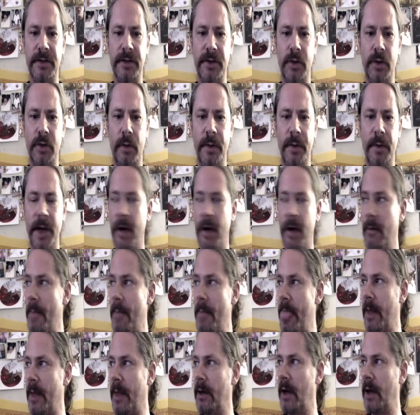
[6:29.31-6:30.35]
Scorpio,
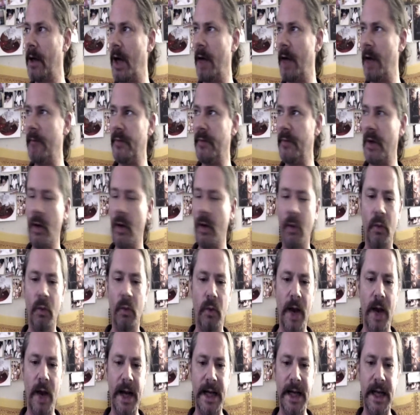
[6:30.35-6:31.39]

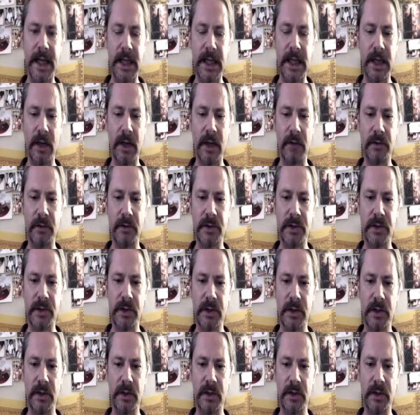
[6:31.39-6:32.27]
when he goes,